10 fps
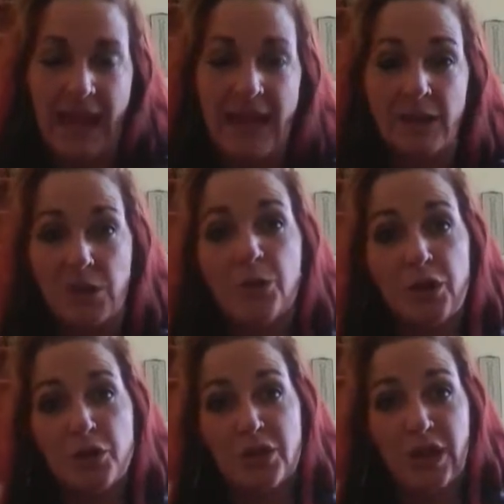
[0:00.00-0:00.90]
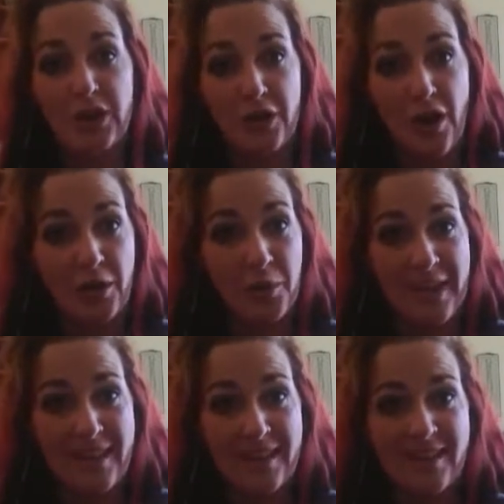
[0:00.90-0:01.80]
and who you share your heart
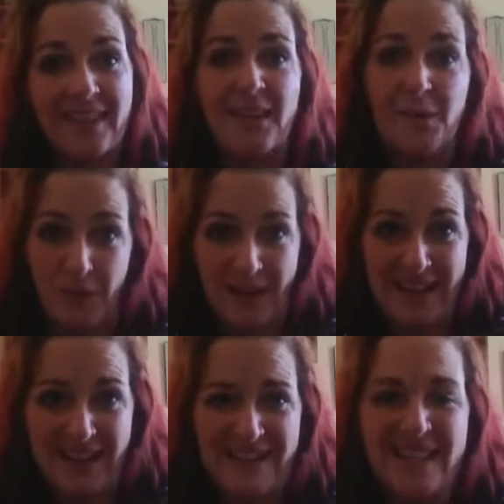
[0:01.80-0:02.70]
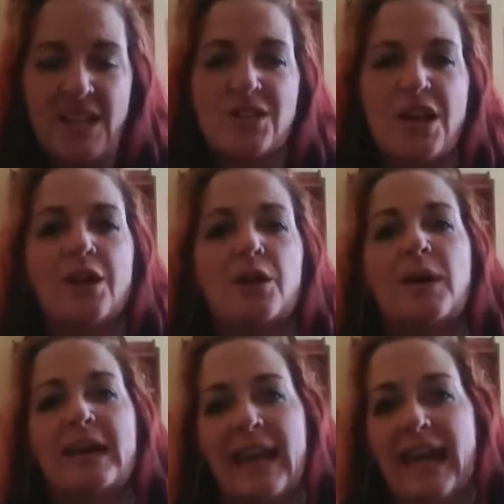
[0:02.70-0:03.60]
with, right? So,
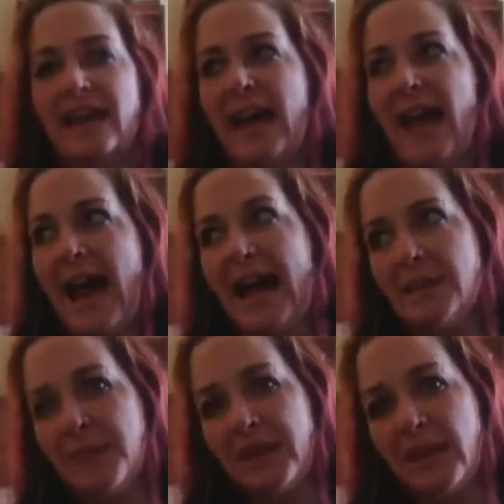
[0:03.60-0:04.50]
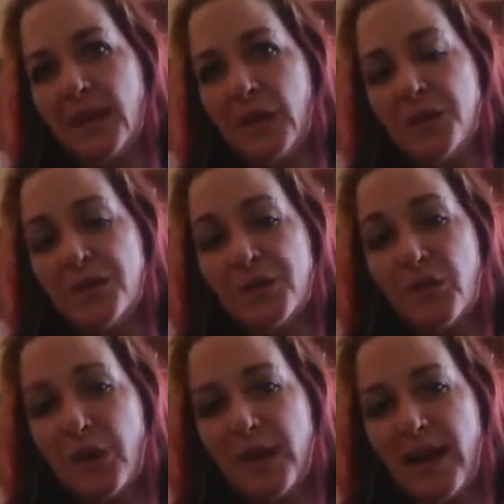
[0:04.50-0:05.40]
again, as we get closer to
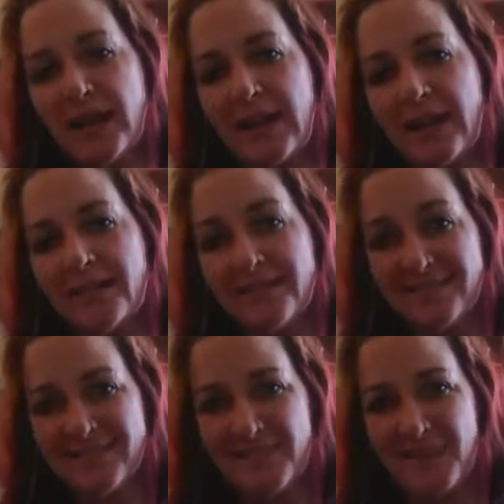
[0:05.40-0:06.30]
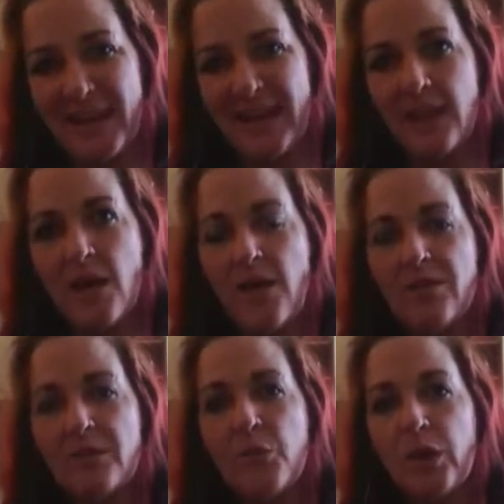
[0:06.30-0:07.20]
our body, right,
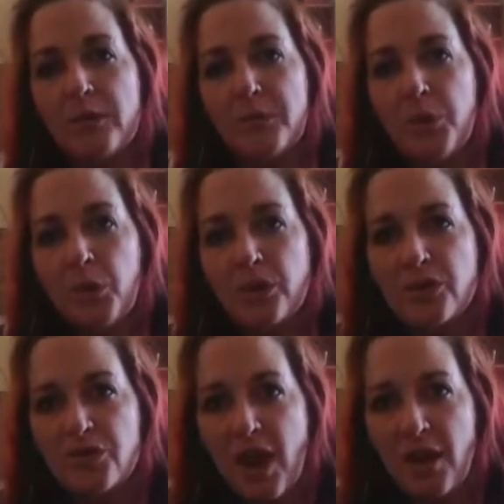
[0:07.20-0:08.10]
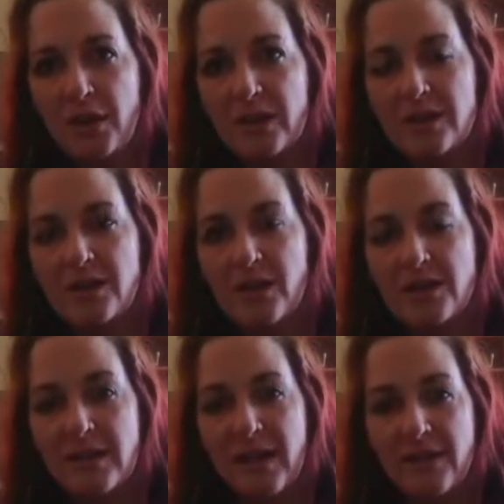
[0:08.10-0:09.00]
the more important chakras start
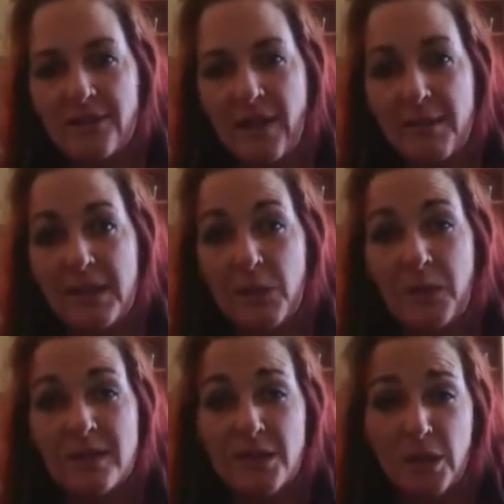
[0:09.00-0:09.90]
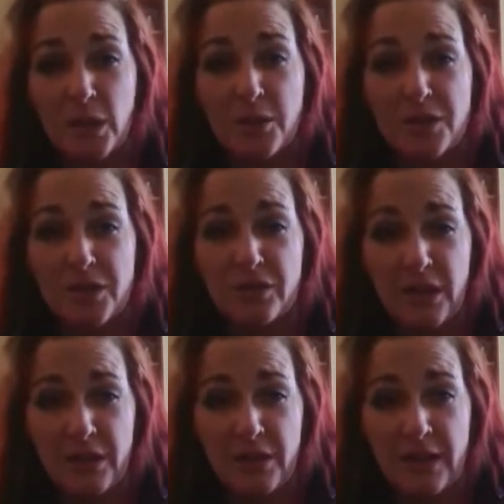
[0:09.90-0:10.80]
to kind of come in, the ones that are closer,
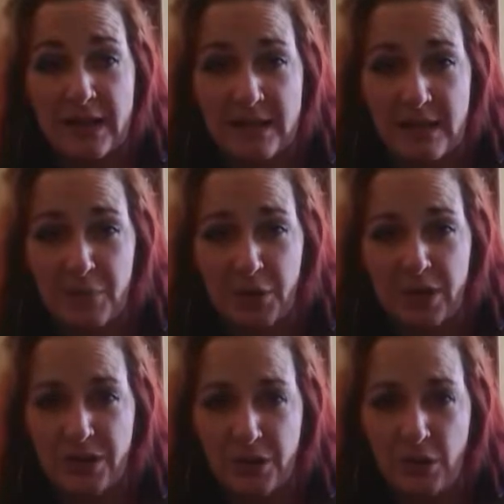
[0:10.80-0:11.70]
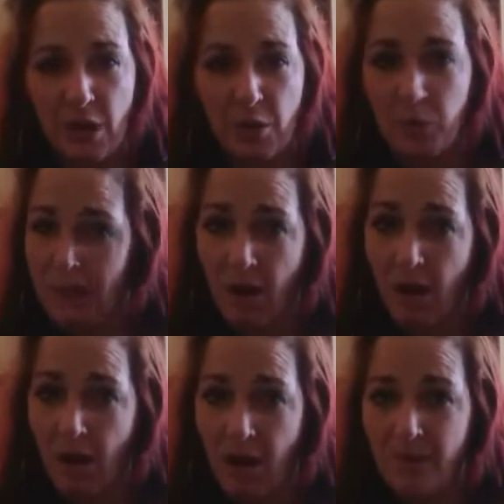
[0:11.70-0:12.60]
nearer, and deeper into who we
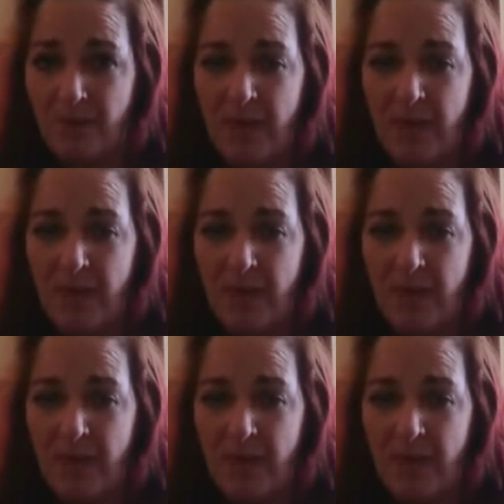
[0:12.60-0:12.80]
are.